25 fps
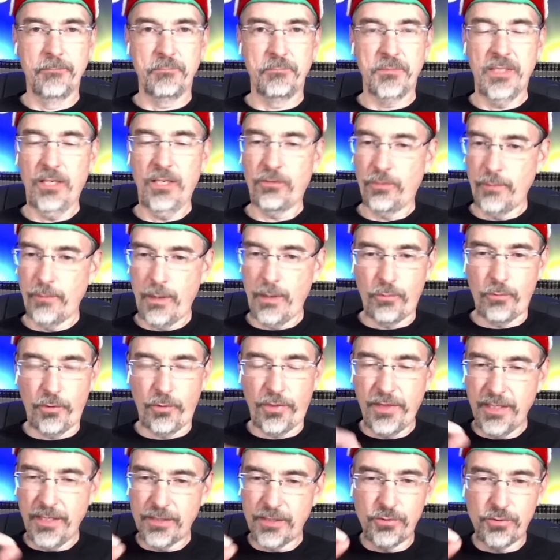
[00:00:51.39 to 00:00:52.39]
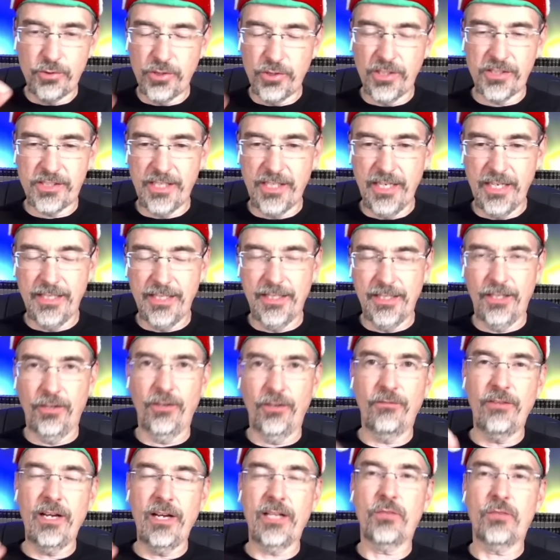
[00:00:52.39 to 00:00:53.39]
Now remember, things are just getting there.
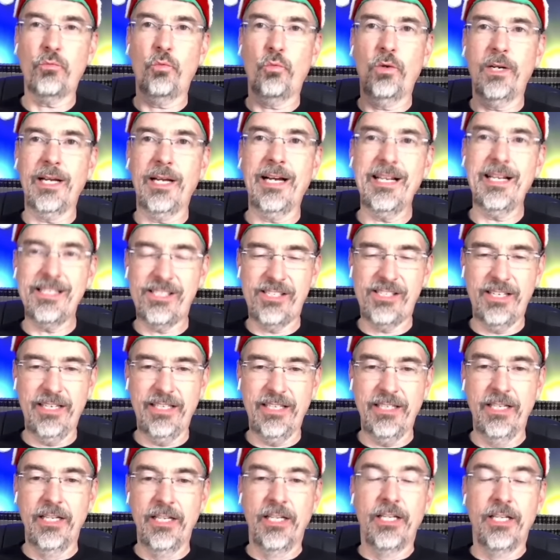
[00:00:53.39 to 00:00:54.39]
In fact, what I sent